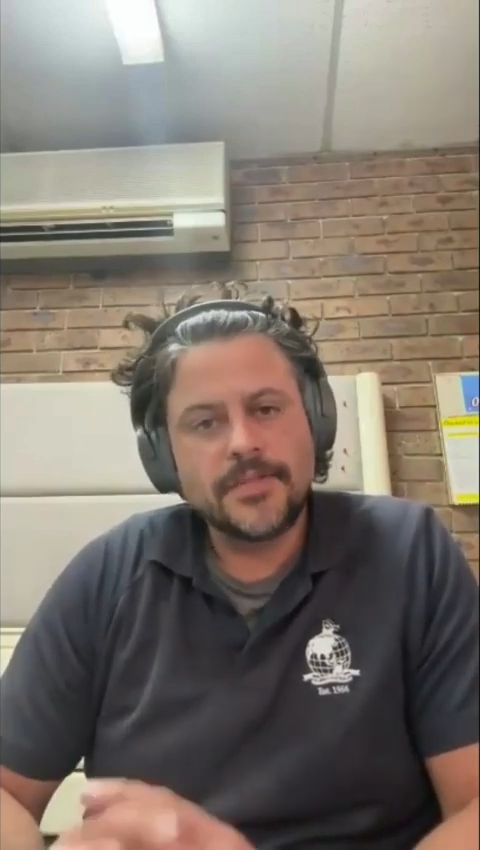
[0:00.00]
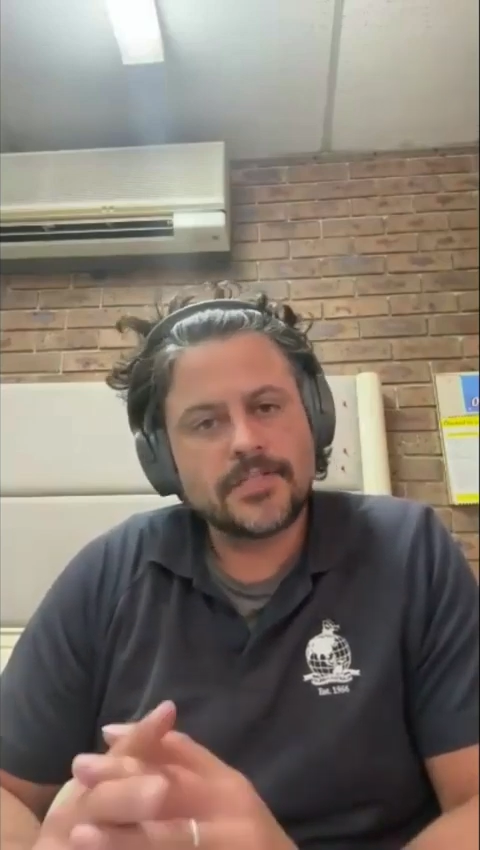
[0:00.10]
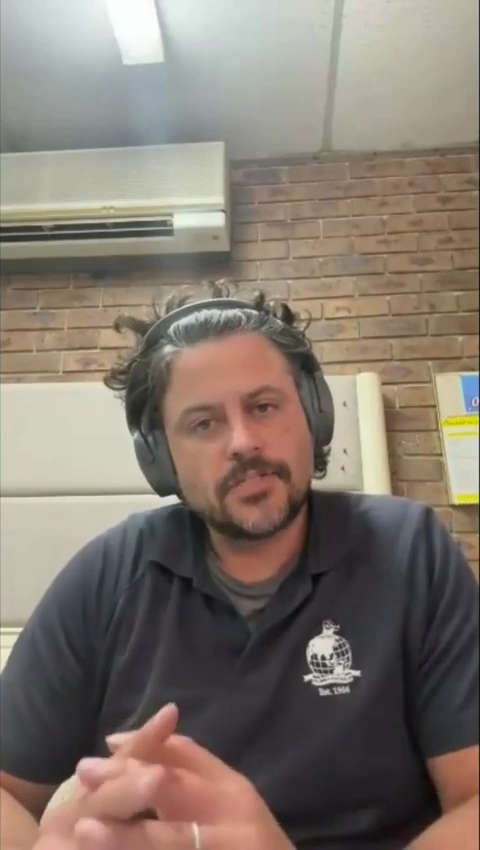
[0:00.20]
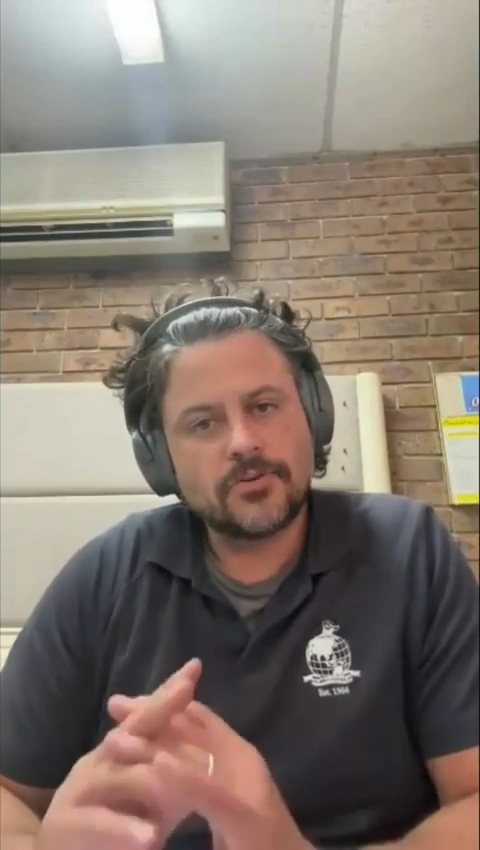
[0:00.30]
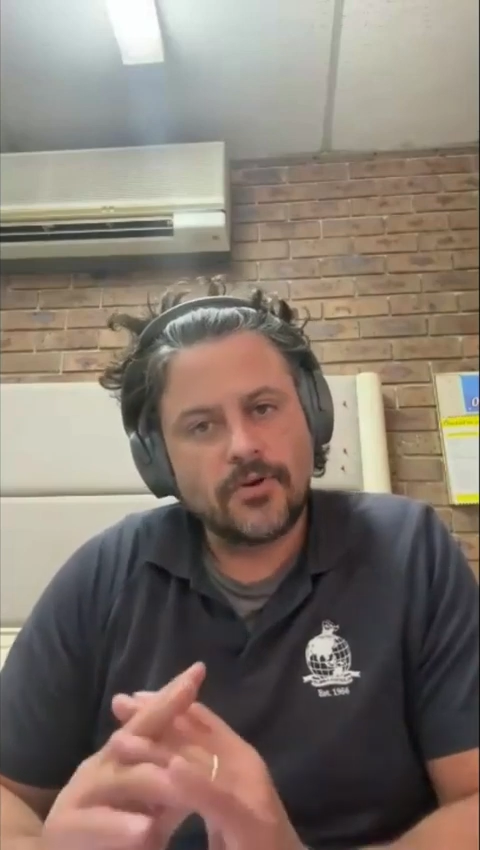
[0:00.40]

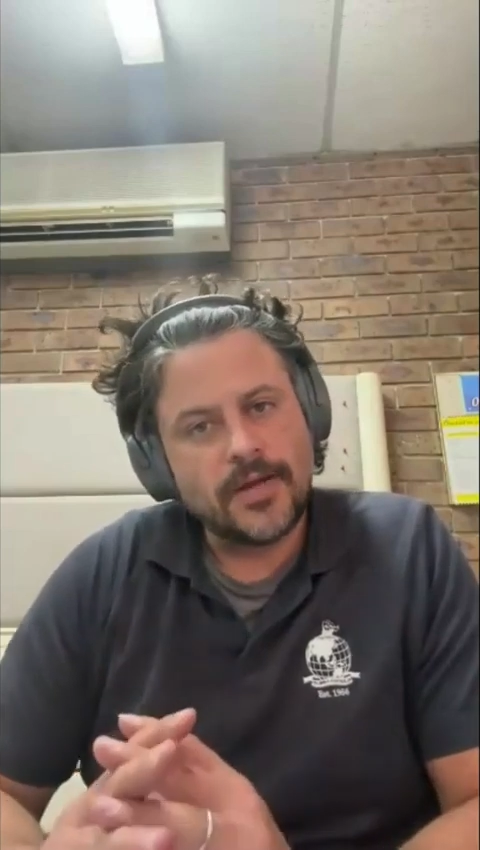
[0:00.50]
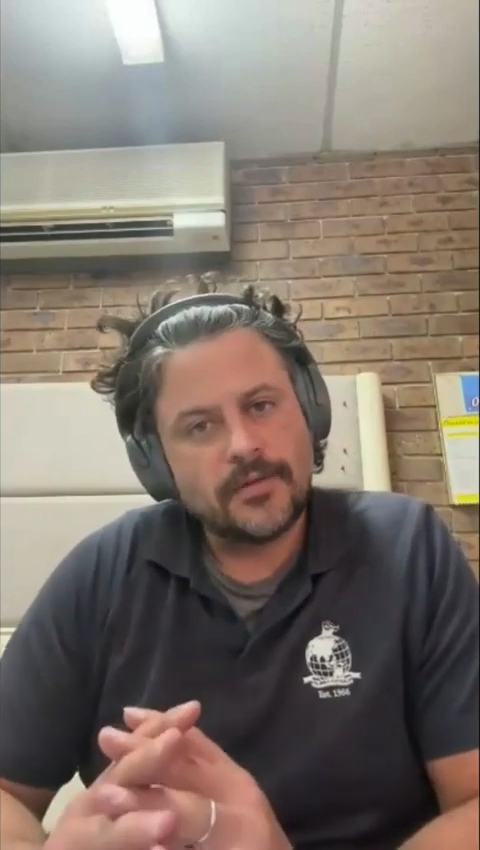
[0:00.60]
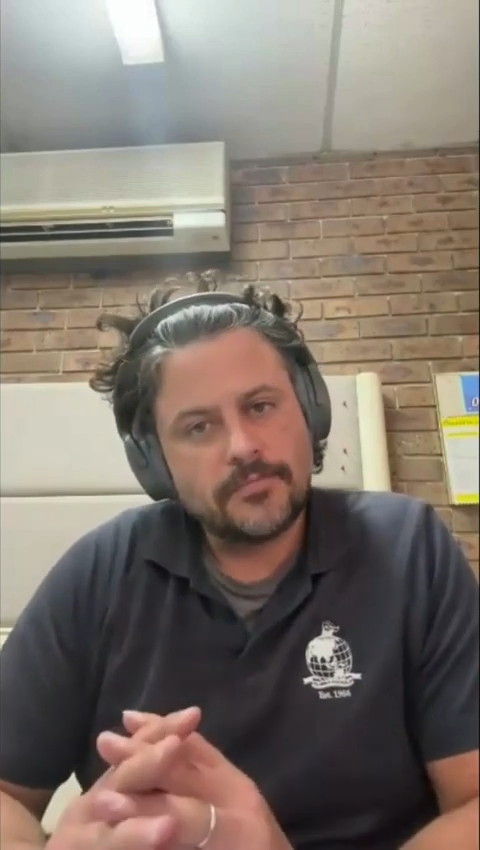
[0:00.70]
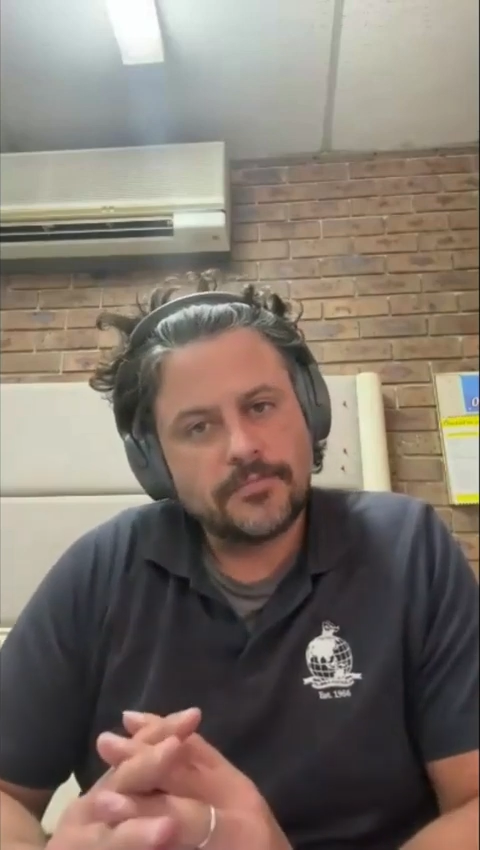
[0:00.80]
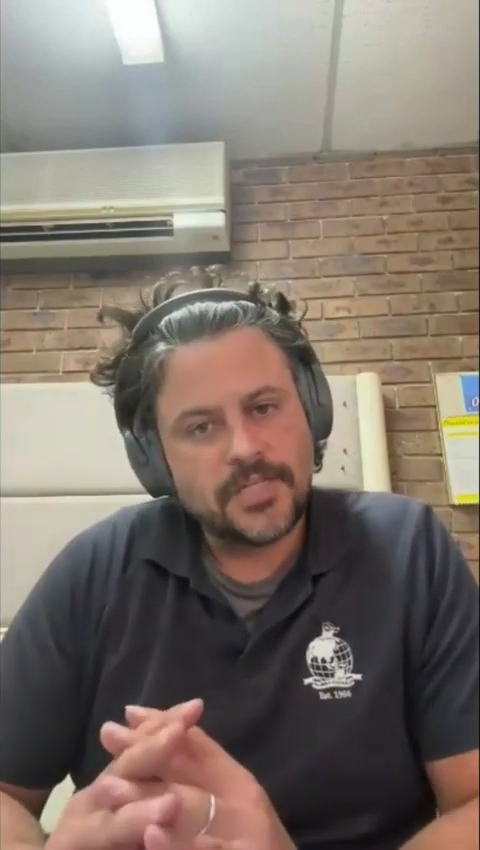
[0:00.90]
And this
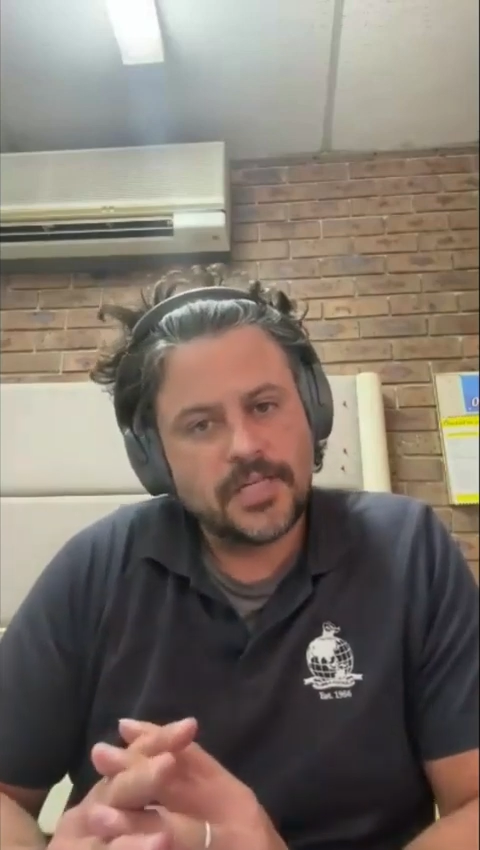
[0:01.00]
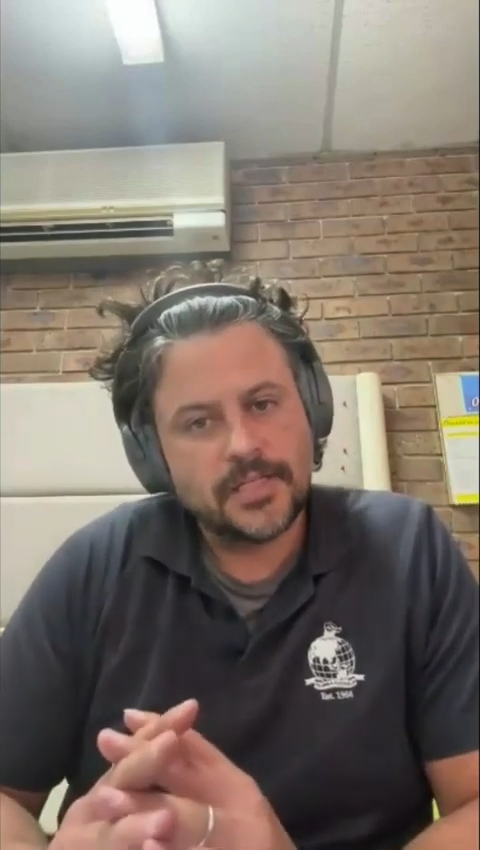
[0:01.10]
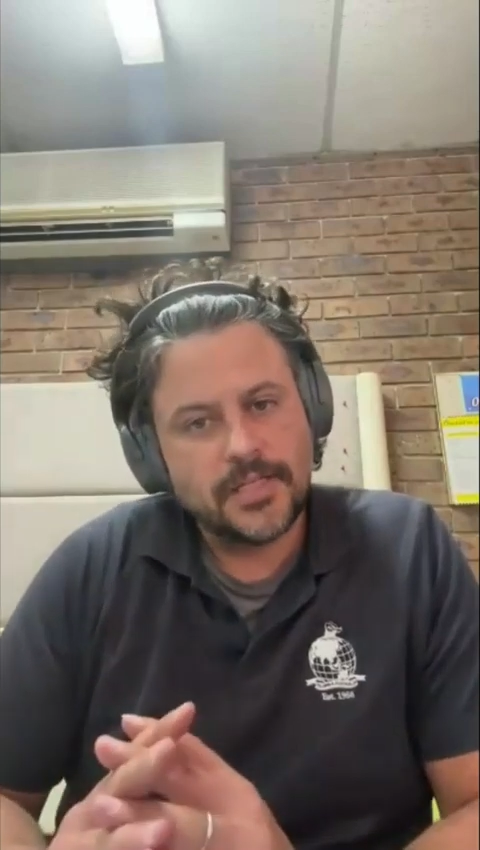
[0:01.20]
is great,